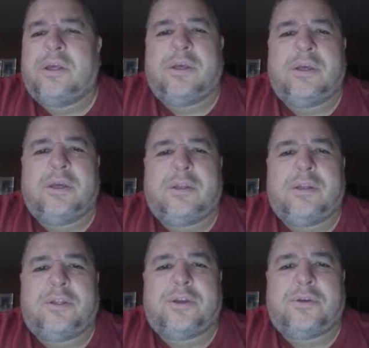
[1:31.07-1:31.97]

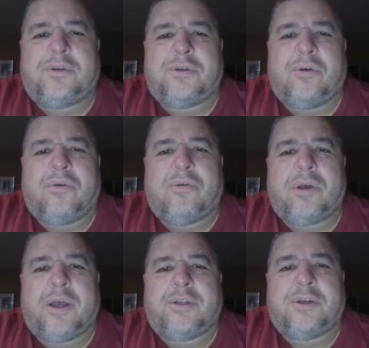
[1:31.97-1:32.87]
And it tells you all
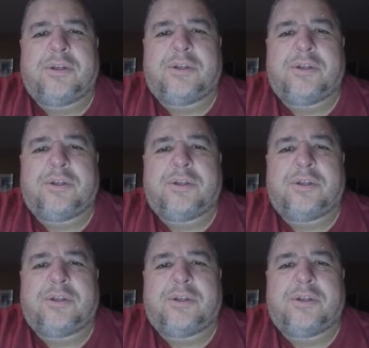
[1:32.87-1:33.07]
kinds of good